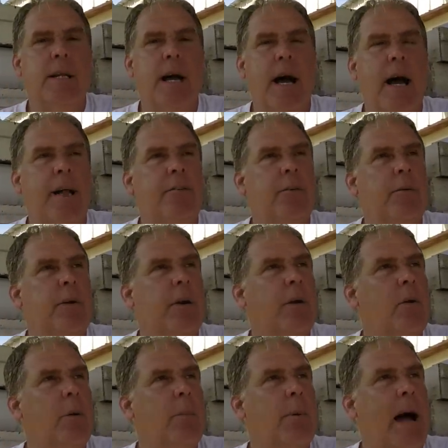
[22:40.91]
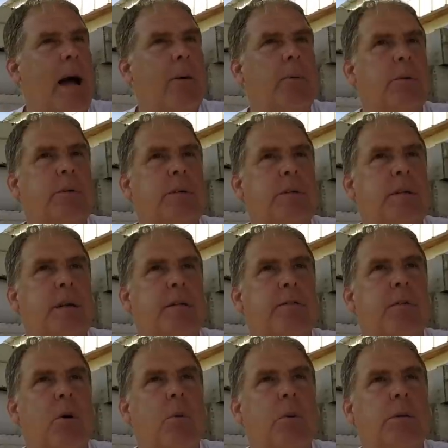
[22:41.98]
the hives over there are going backwards instead of
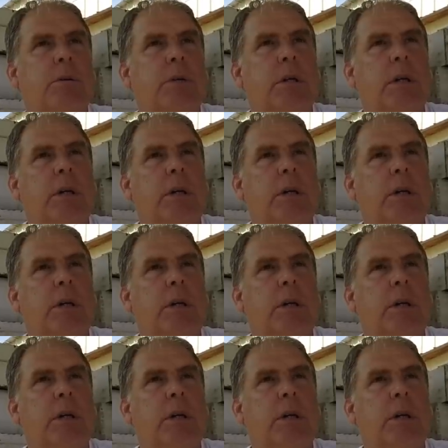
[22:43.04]
forwards.